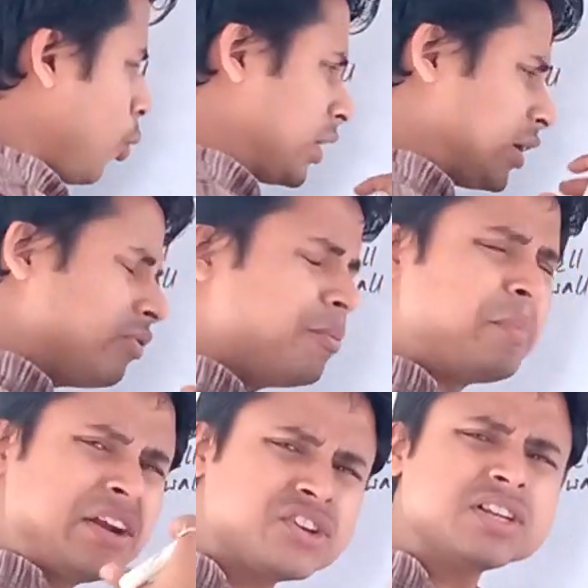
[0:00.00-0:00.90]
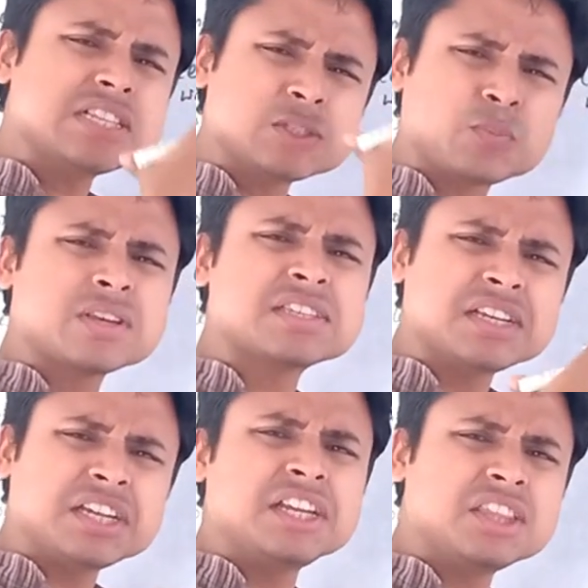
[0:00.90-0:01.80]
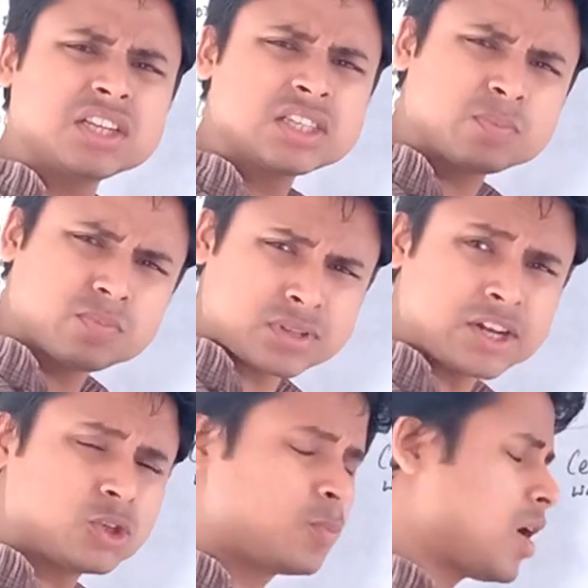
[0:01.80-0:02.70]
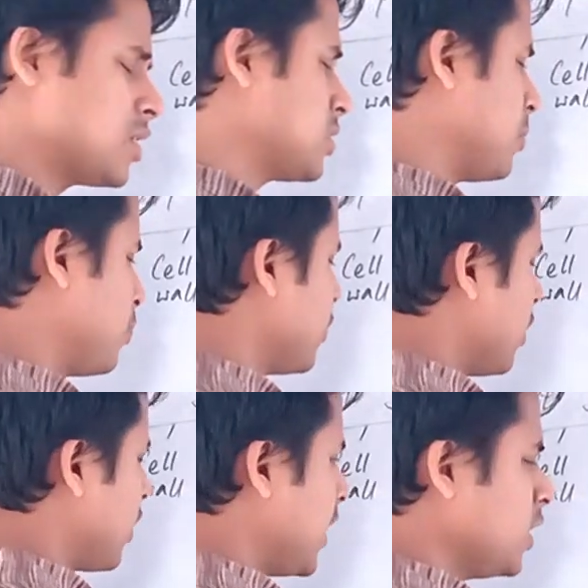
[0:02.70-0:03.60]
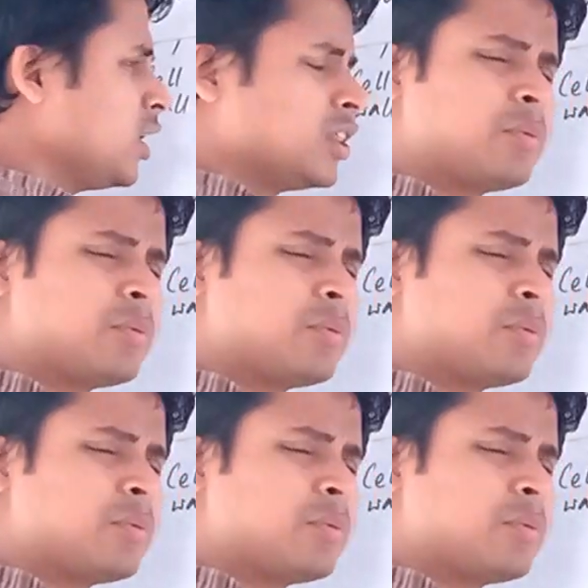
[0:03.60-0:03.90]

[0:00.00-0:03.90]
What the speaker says: Whatever materials present in the cytoplasm, right?